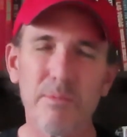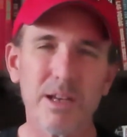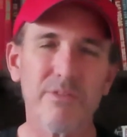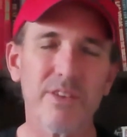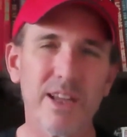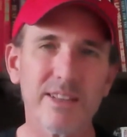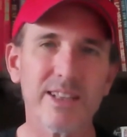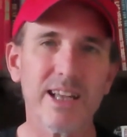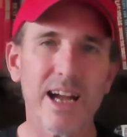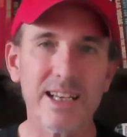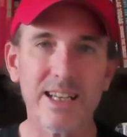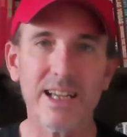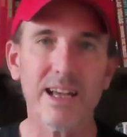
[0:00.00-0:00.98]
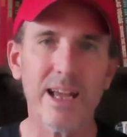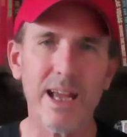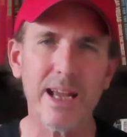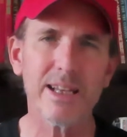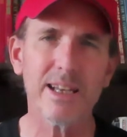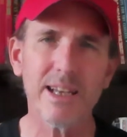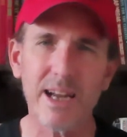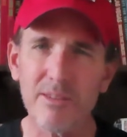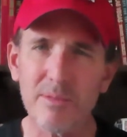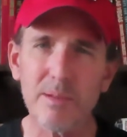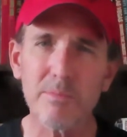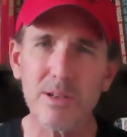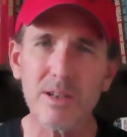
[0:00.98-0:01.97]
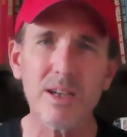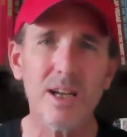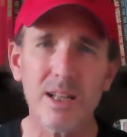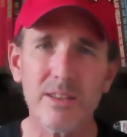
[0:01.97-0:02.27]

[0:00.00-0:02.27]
but if you get the idea, hey, didn't I remember